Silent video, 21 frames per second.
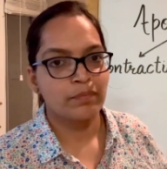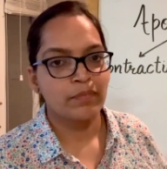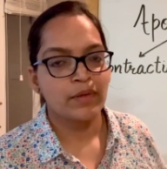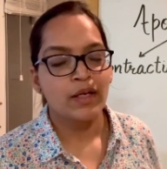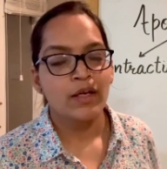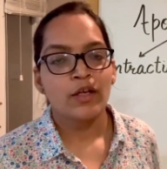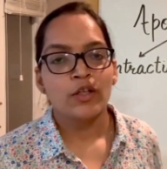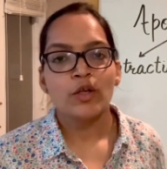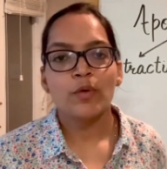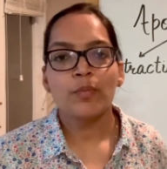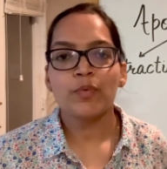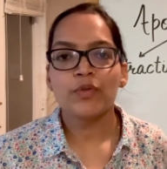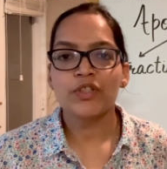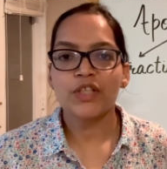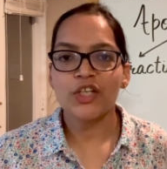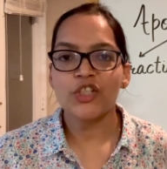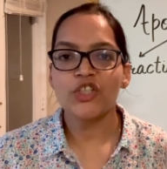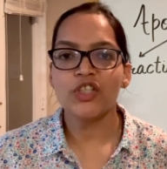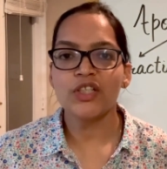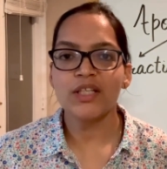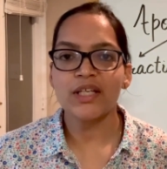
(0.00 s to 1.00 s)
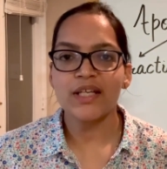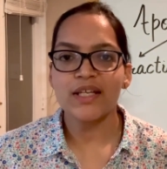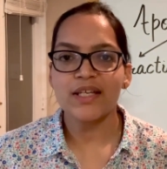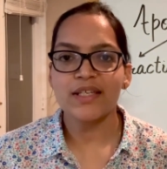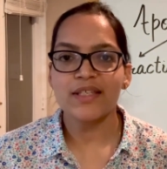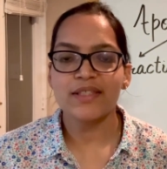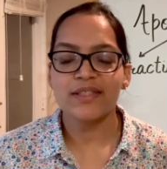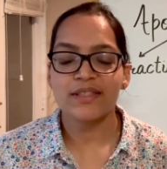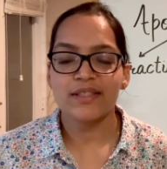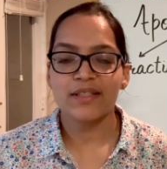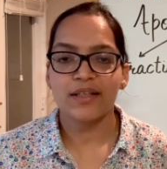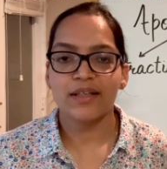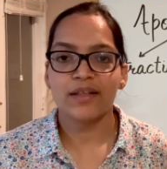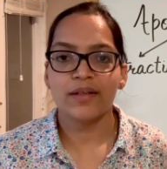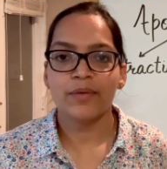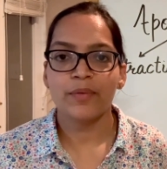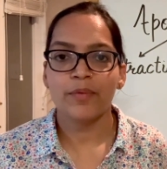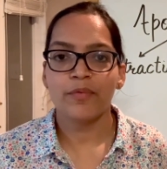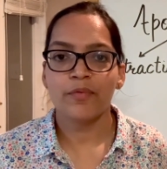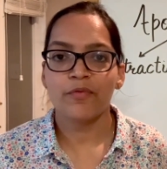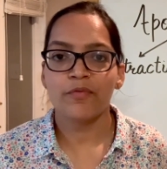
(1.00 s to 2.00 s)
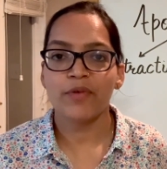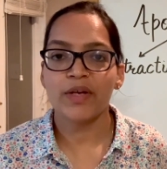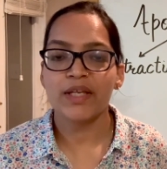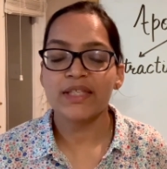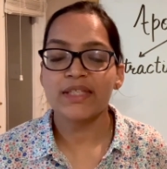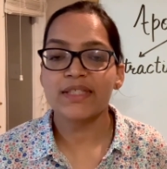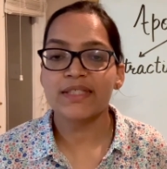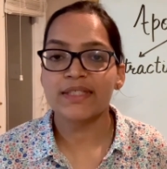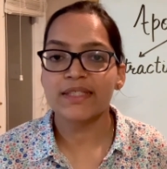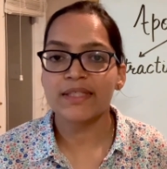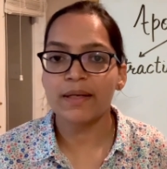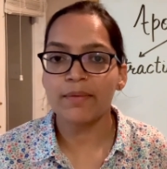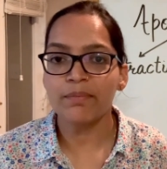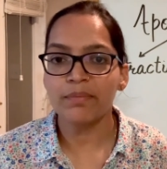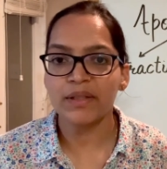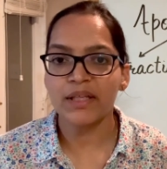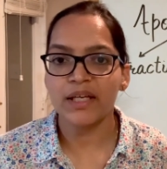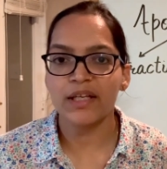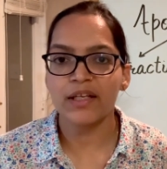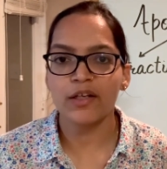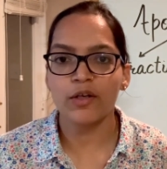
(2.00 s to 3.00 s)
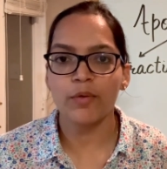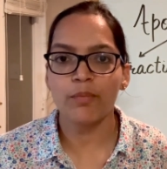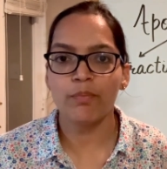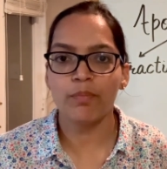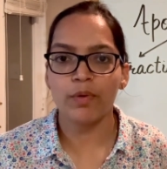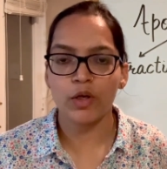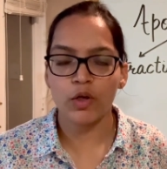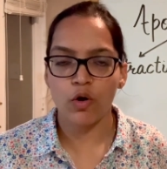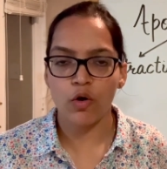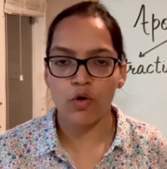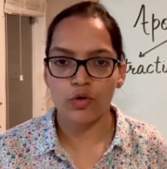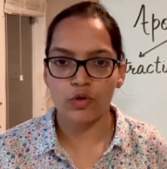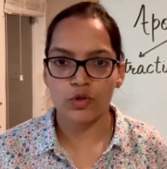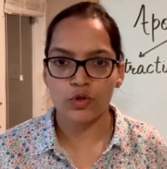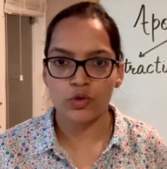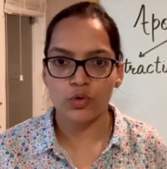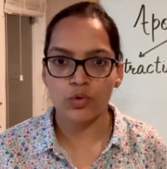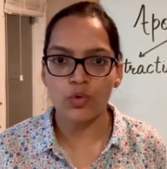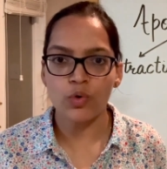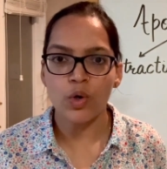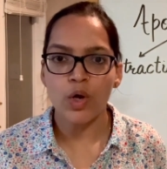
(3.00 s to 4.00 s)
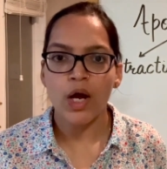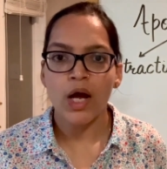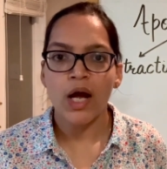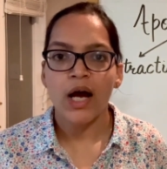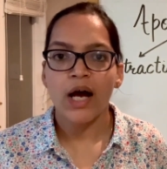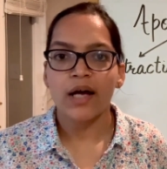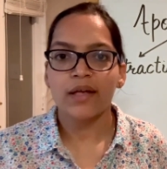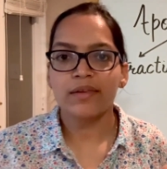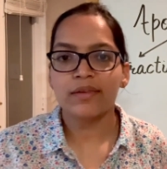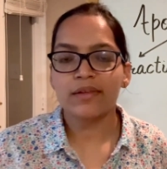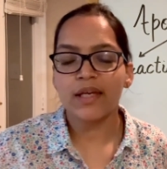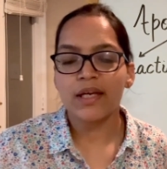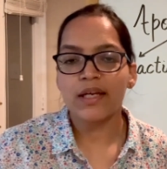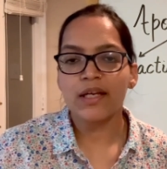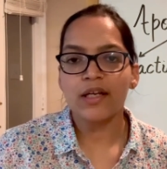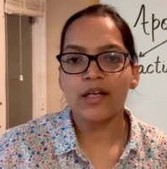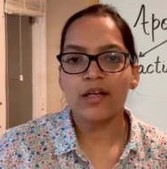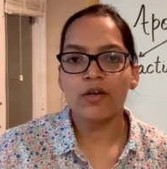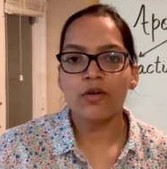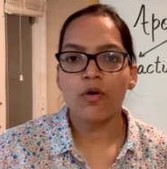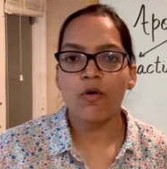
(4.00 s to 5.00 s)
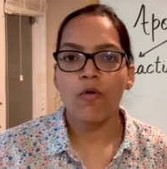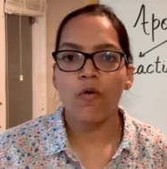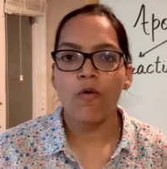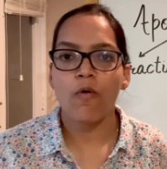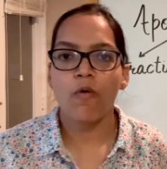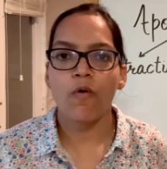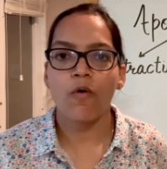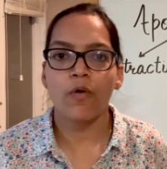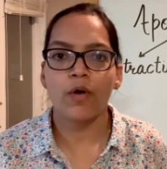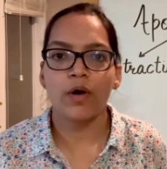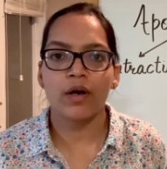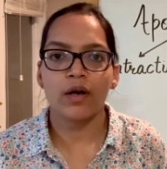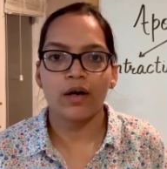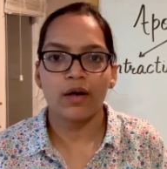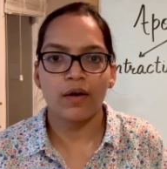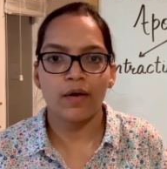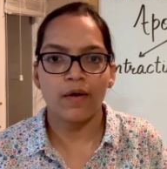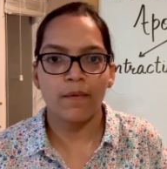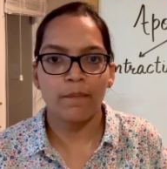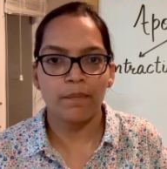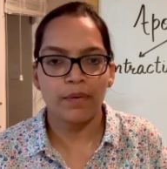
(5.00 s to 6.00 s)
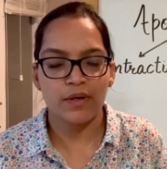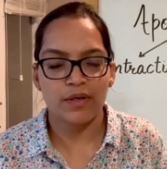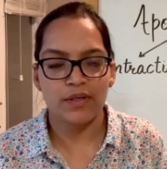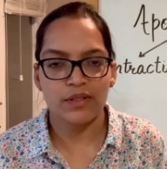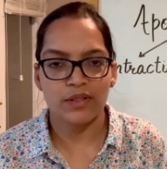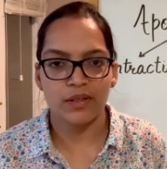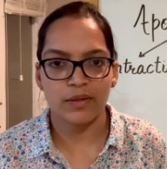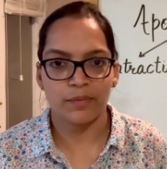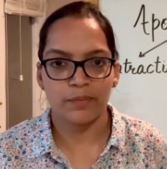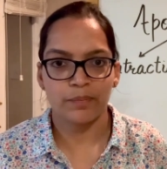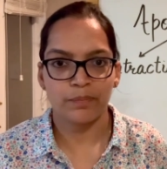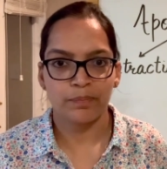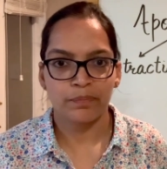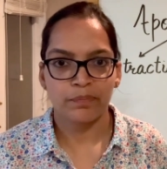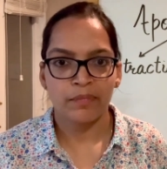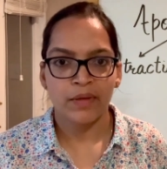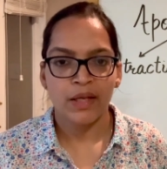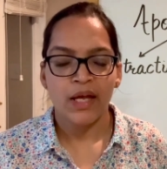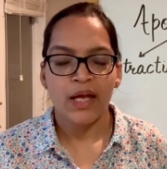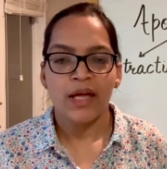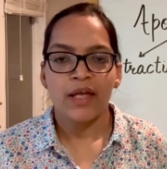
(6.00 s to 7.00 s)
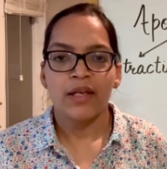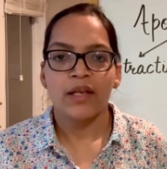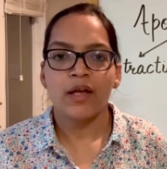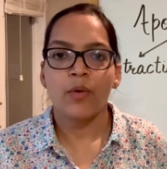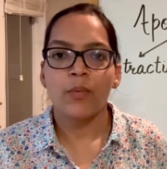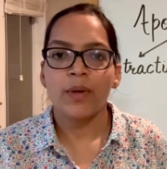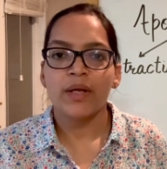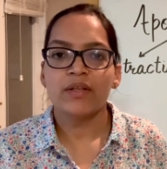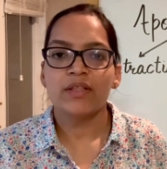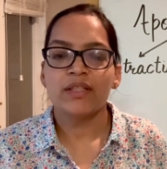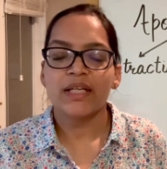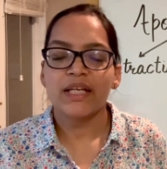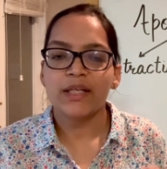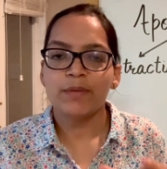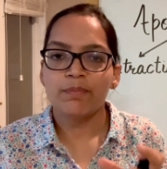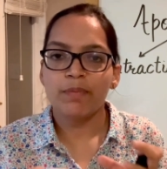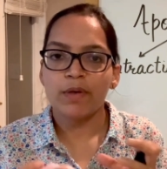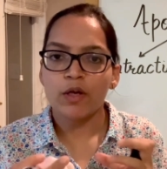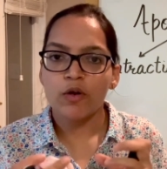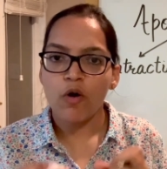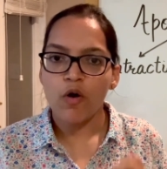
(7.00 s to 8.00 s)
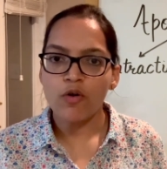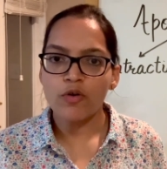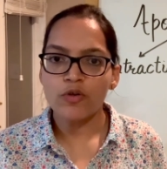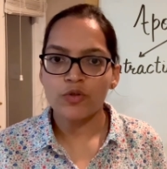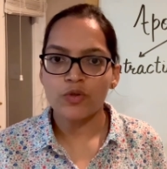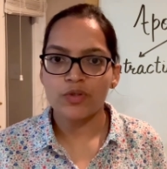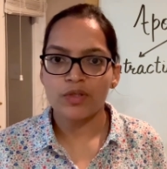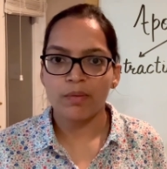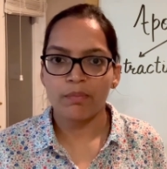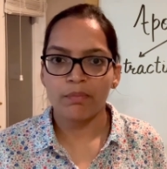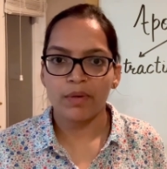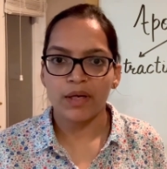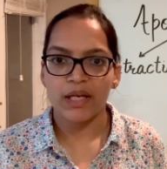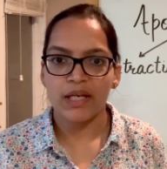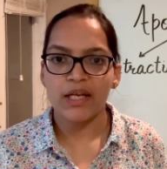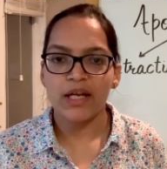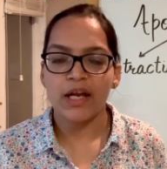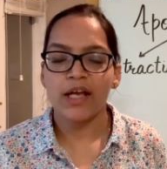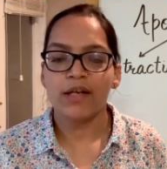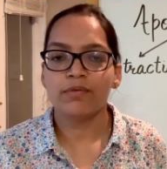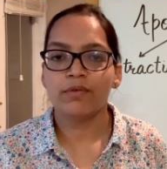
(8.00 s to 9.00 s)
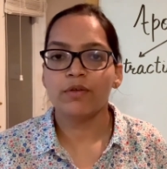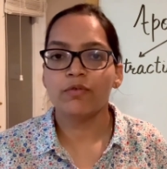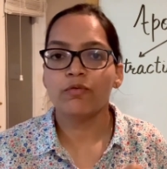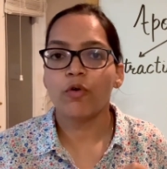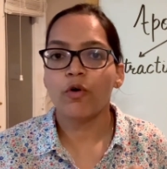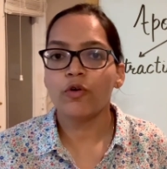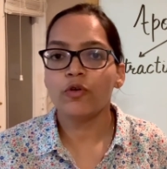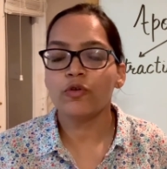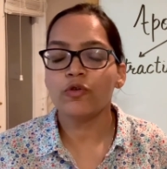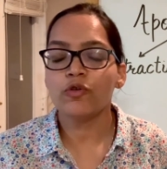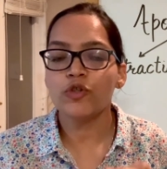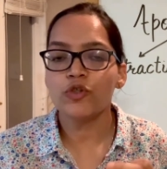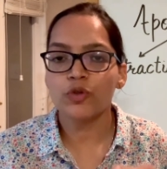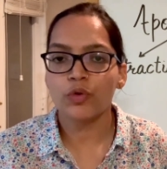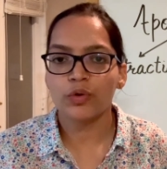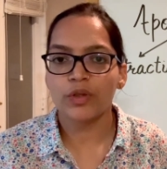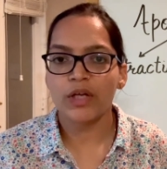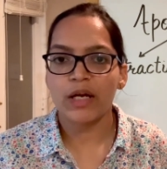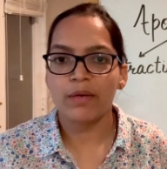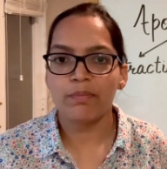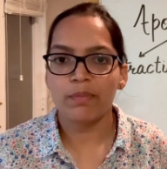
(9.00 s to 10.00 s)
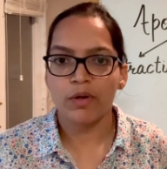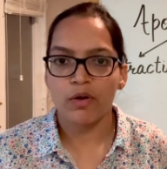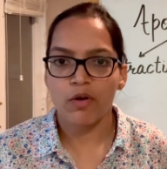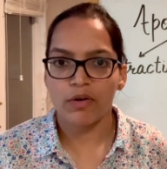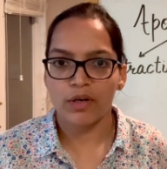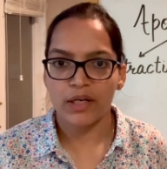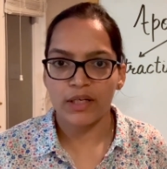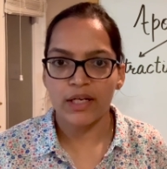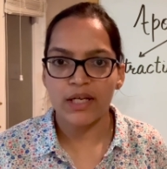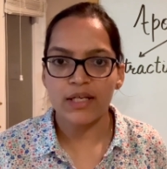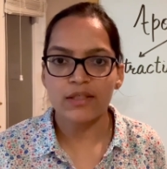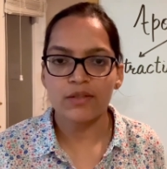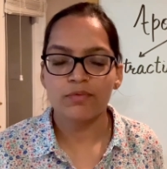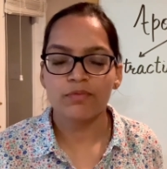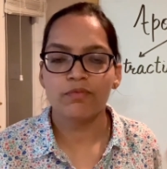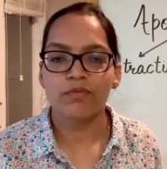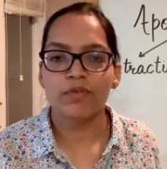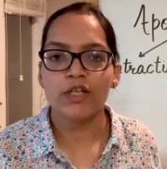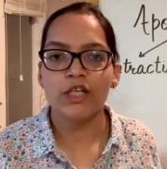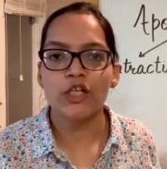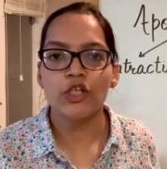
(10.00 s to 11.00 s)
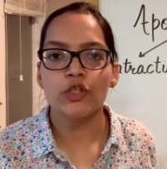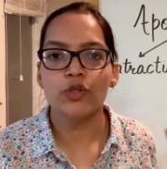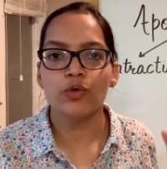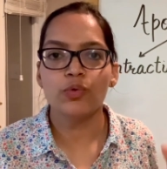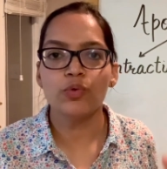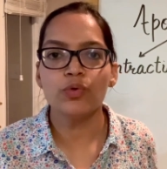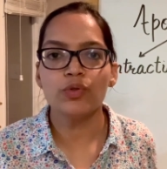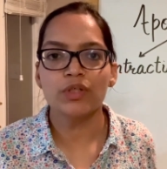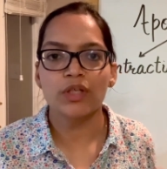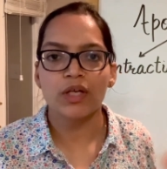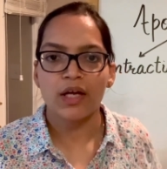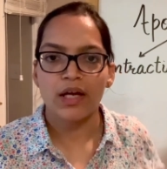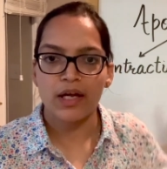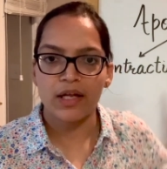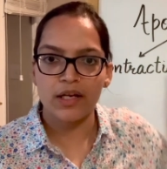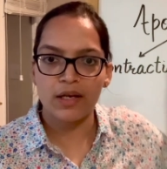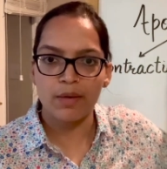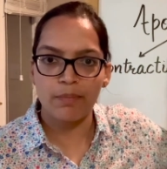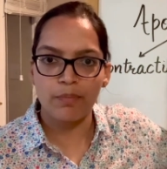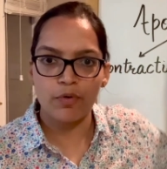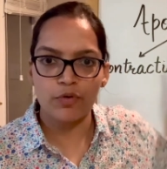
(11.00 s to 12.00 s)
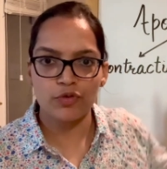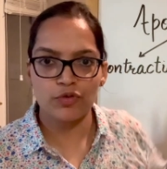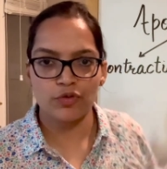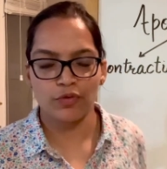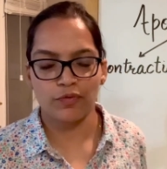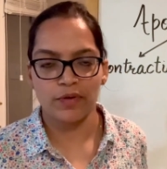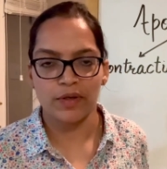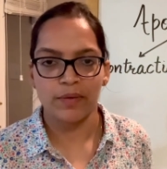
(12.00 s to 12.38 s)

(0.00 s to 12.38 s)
Now, possession is when something belongs to a thing or a person. Now, when it belongs to somebody and we want to show that belongingness, we use an apostrophe.